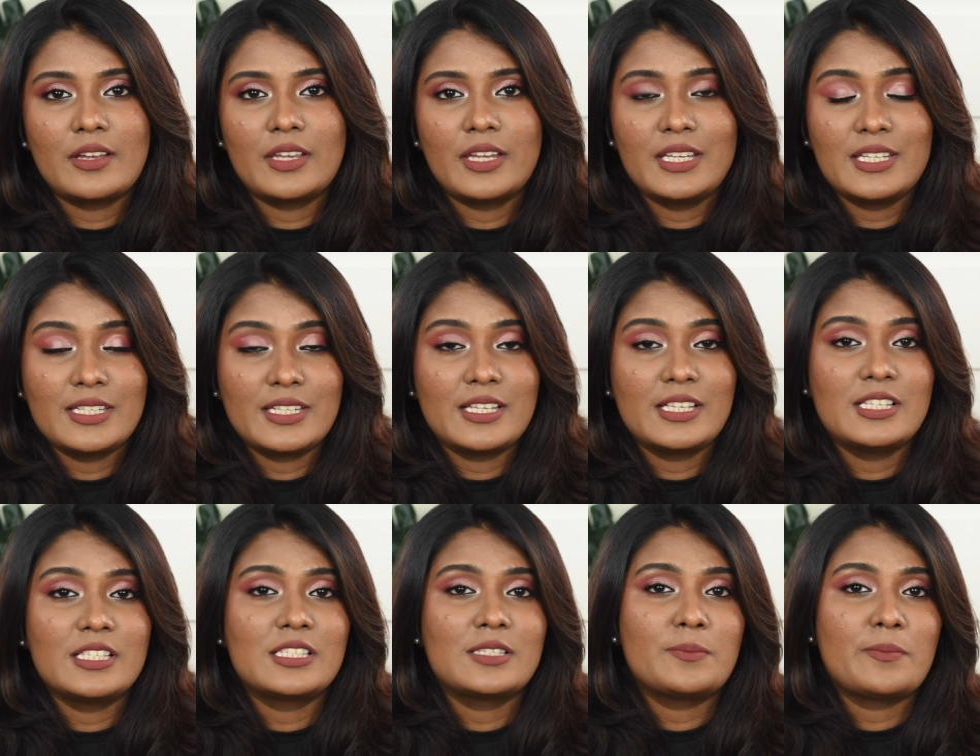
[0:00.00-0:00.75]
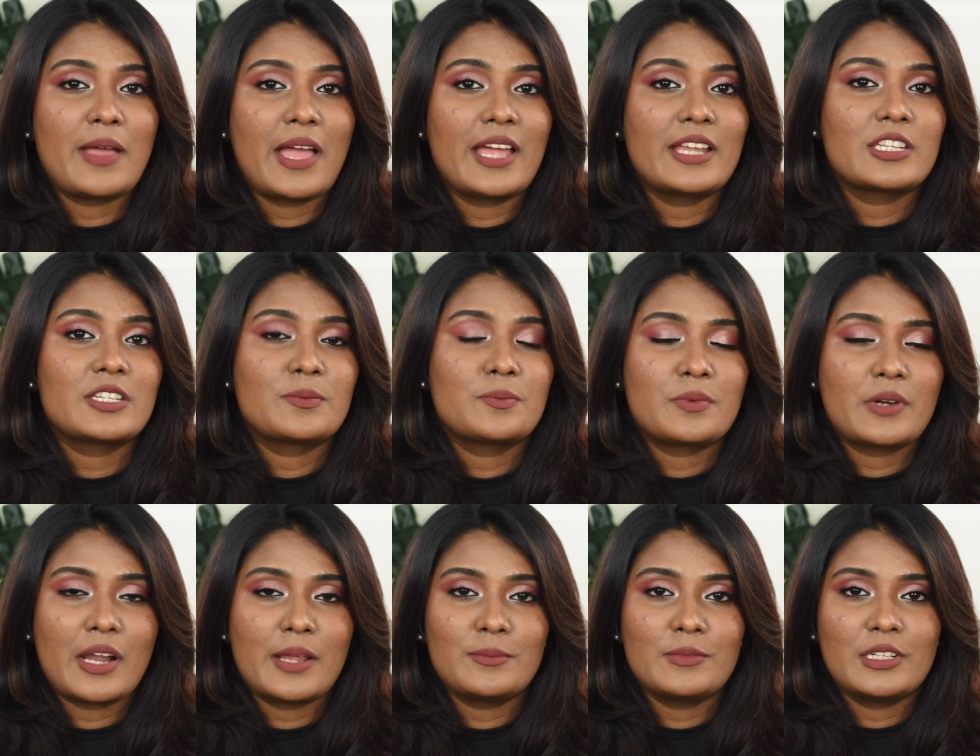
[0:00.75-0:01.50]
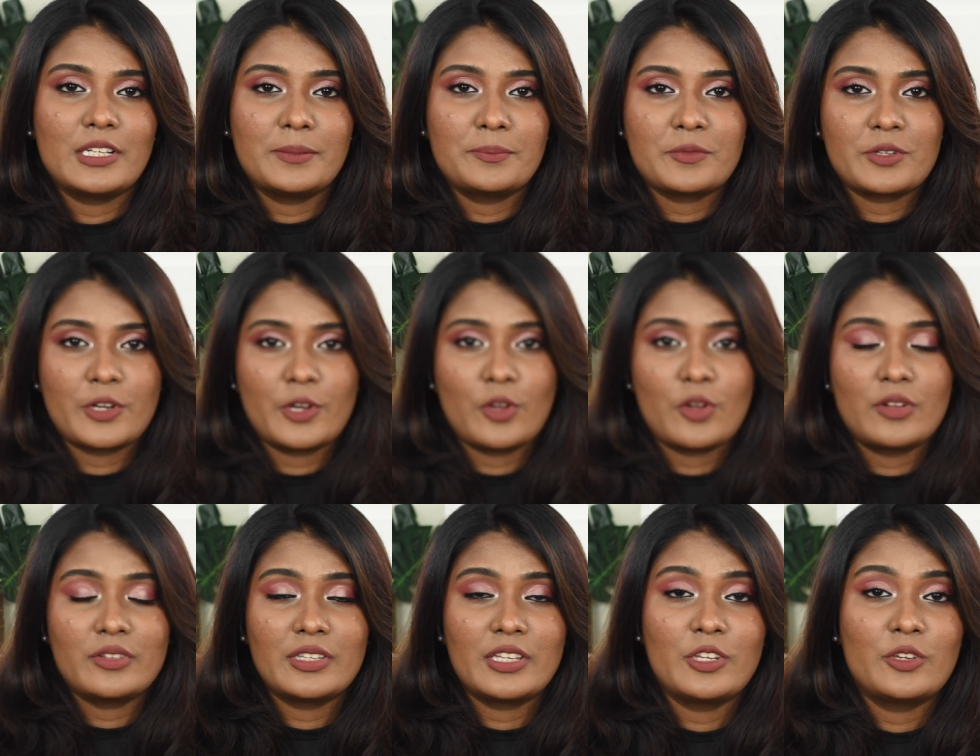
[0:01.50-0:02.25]
Intense Matte Primer Lip
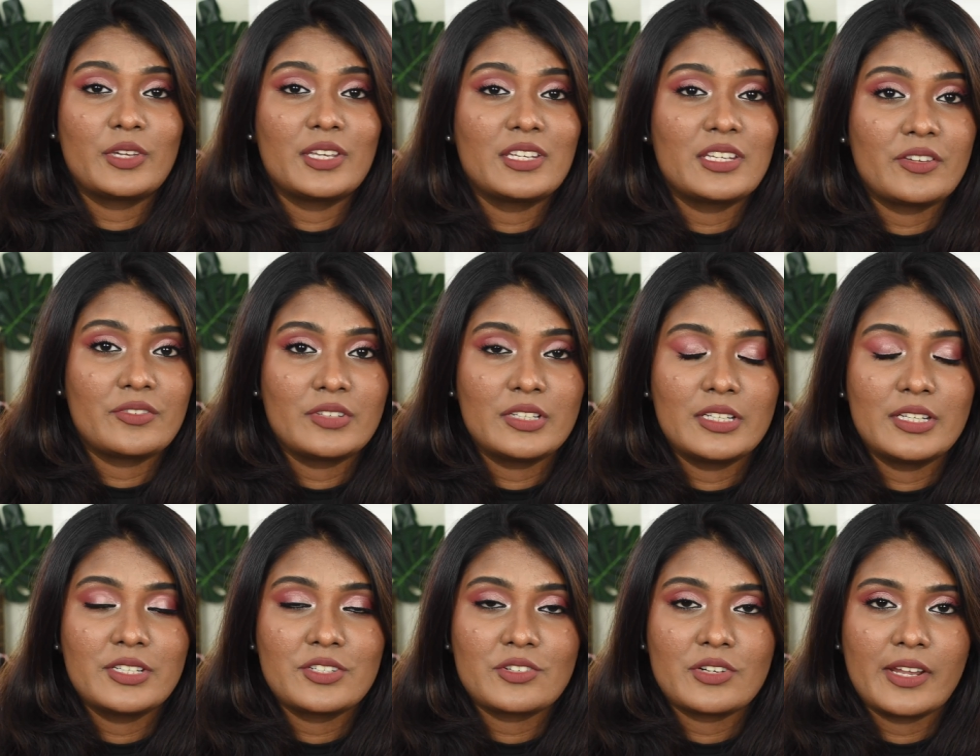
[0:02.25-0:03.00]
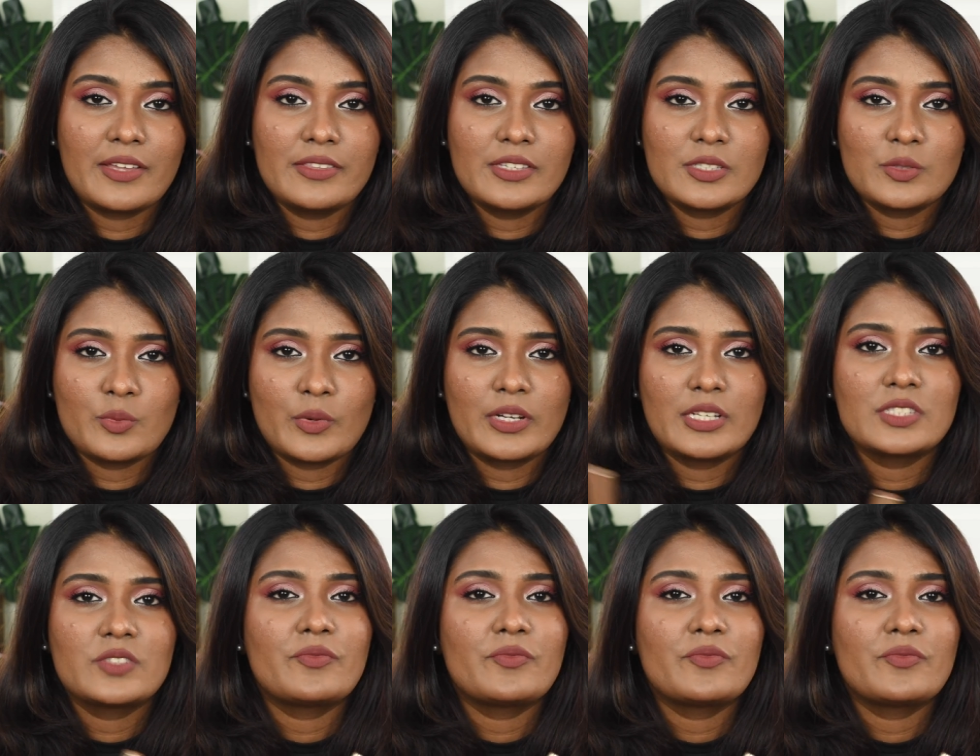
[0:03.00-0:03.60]
Crayon, then you can definitely try this one.